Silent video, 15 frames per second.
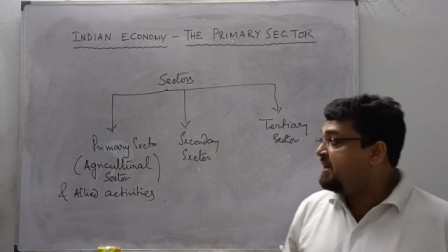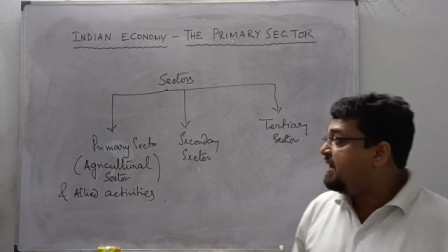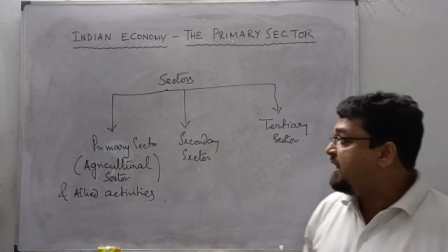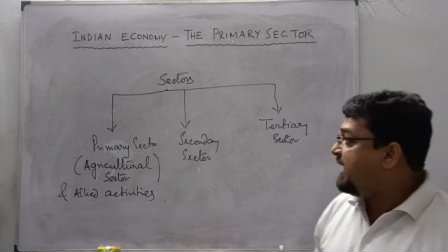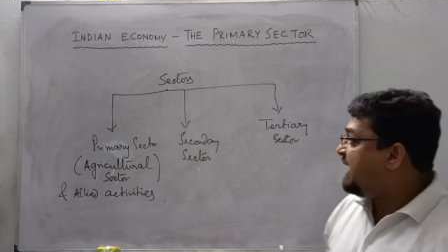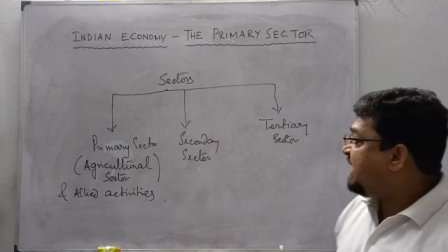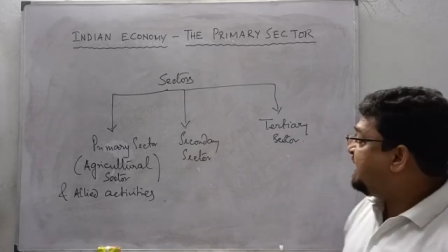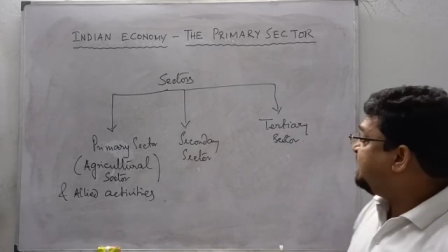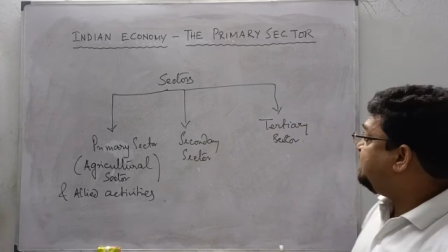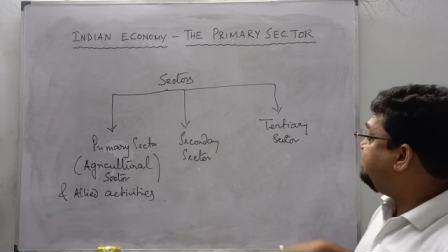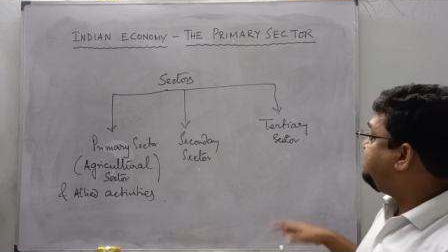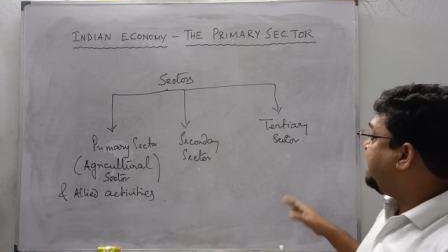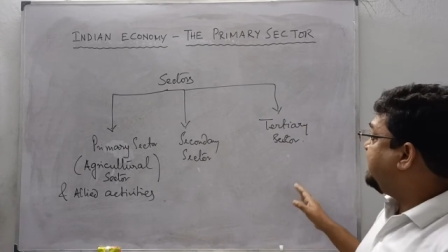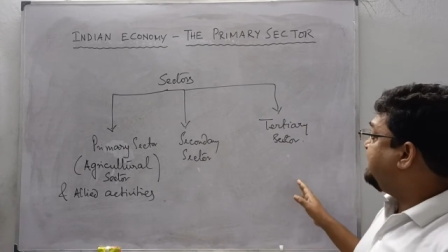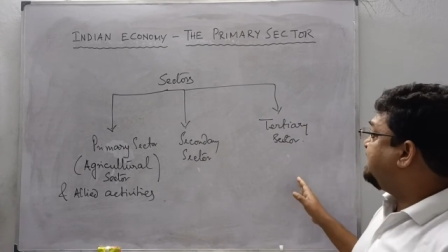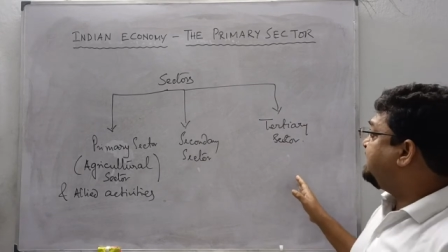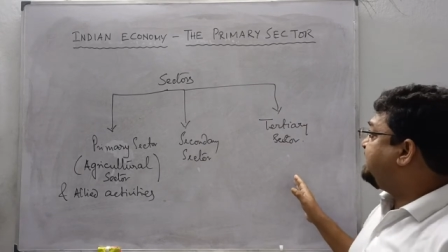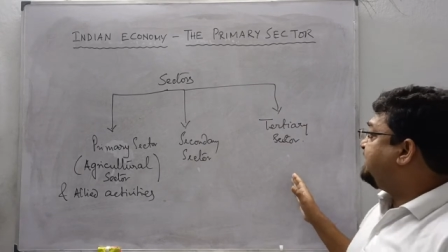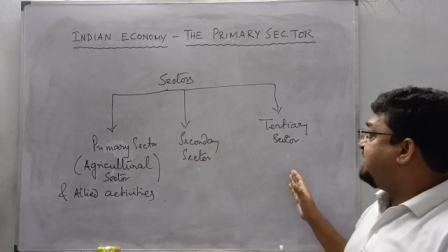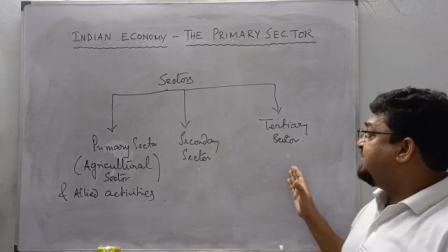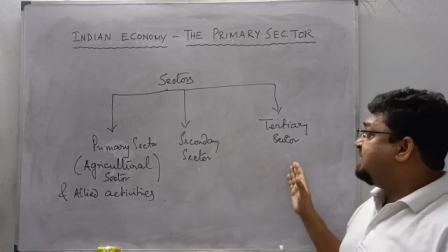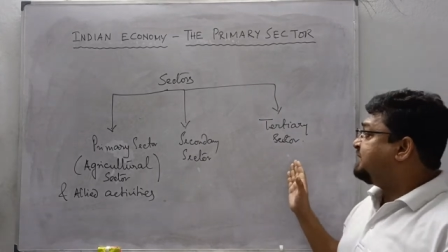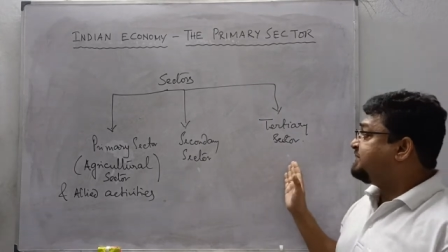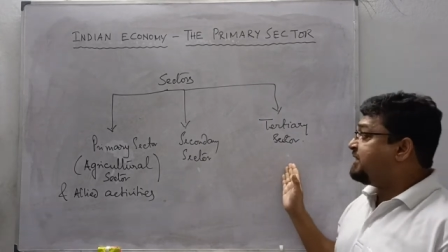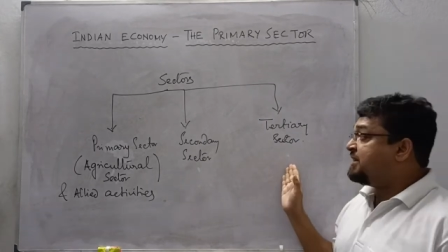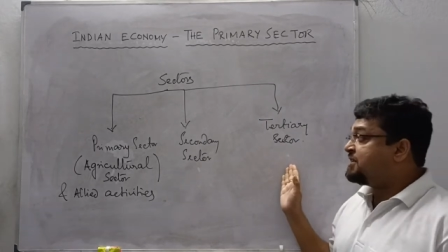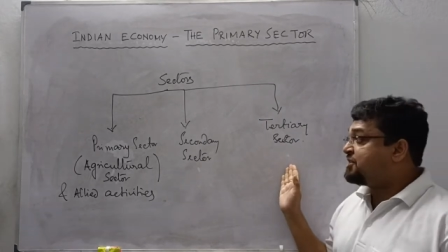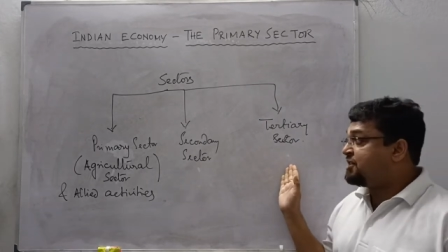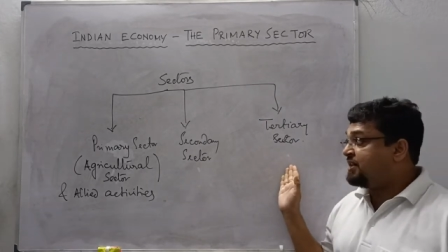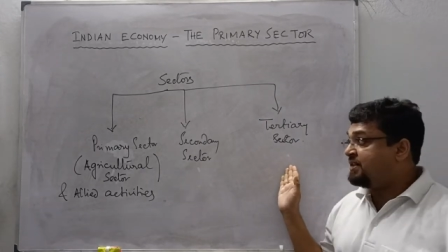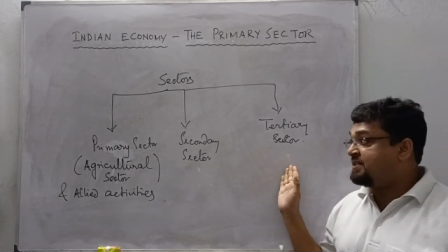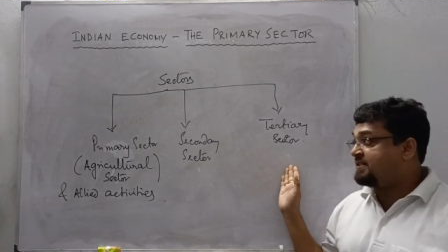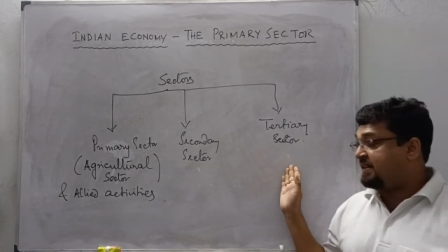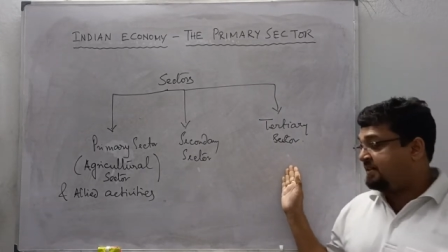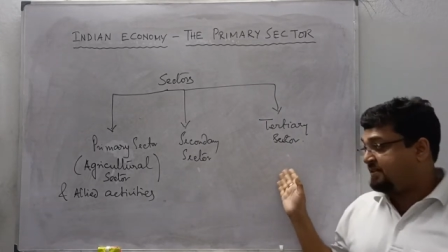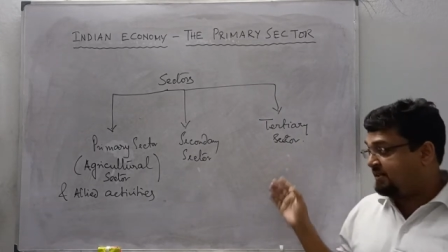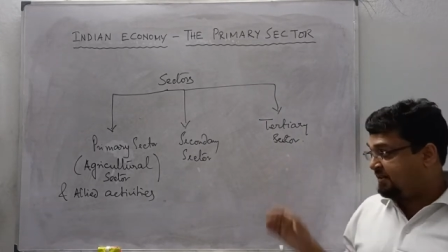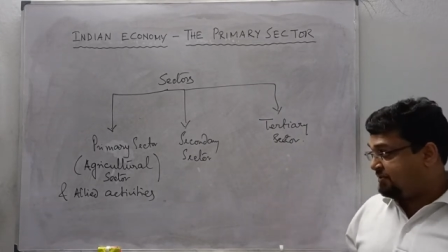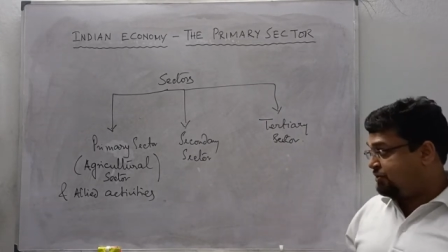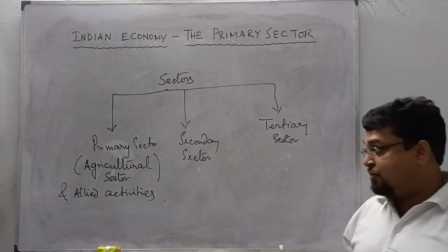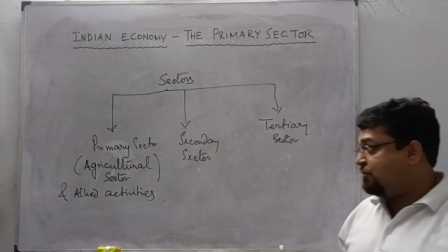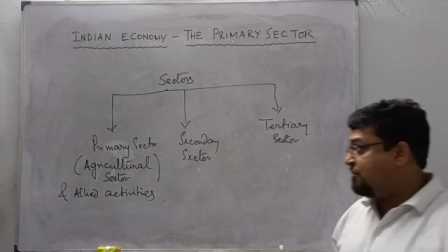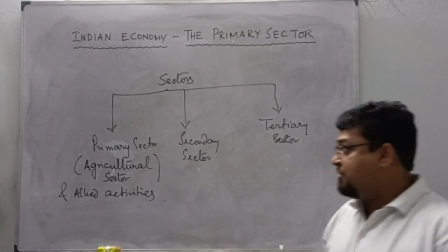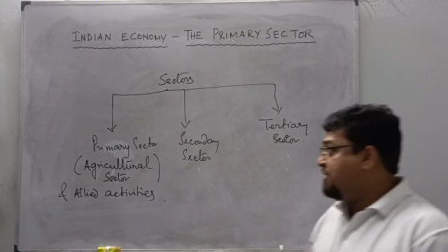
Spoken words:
And finally the tertiary sector. So